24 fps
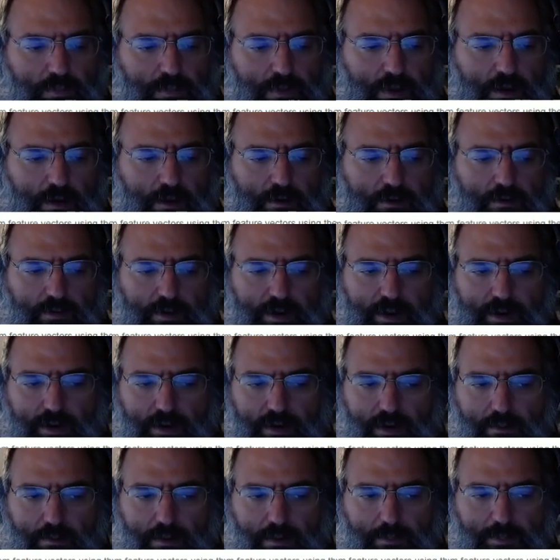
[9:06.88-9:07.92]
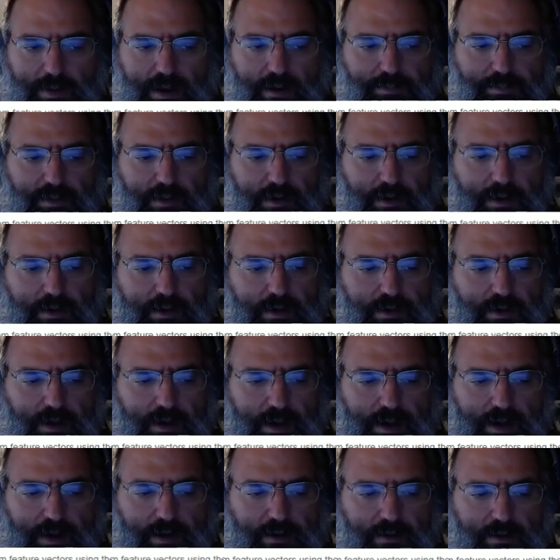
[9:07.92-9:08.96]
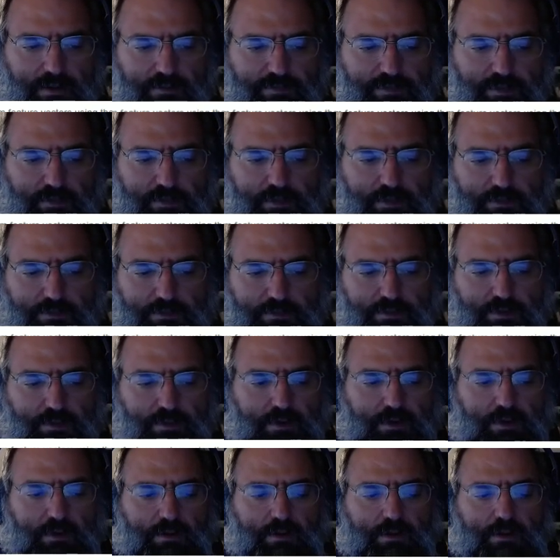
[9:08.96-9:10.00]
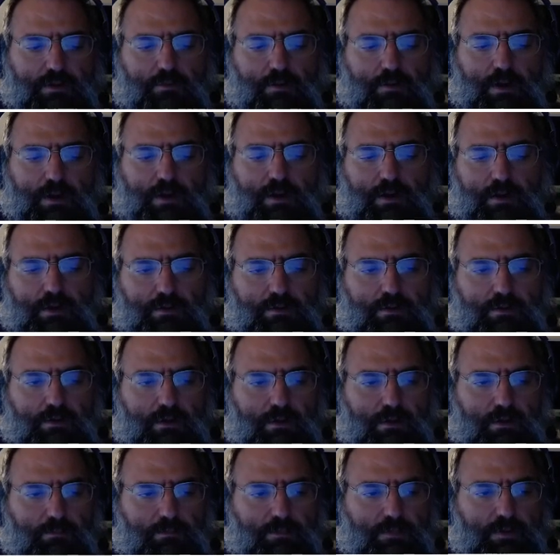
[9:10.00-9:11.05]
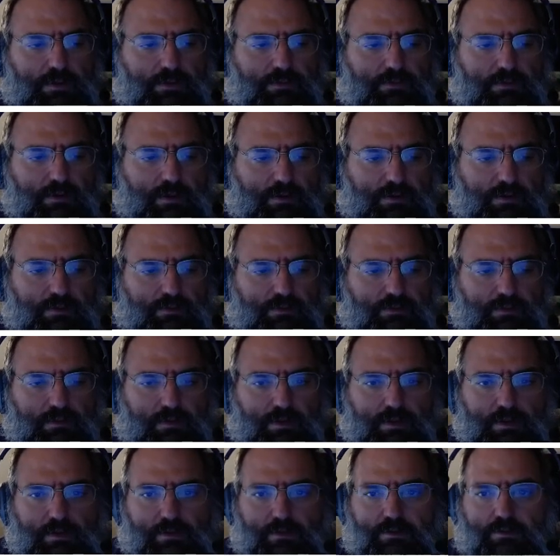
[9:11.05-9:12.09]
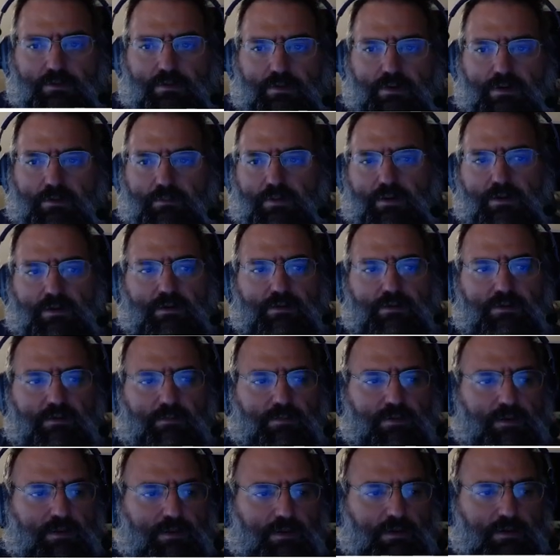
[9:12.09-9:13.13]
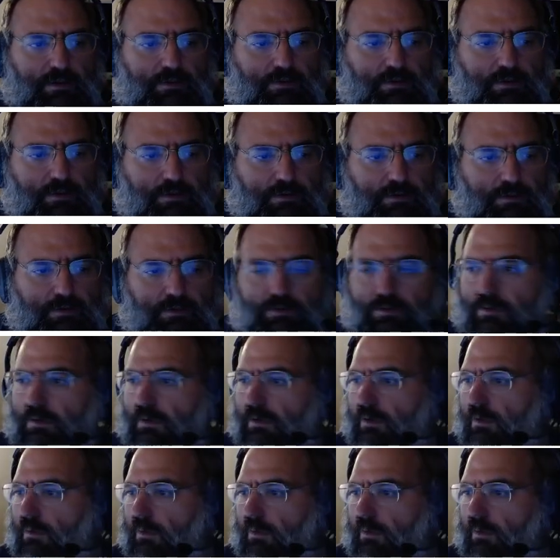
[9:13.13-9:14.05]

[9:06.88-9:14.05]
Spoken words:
creating a pipeline and adding a few things to it and then running it. It's not necessarily on this screen, but it is something that is used quite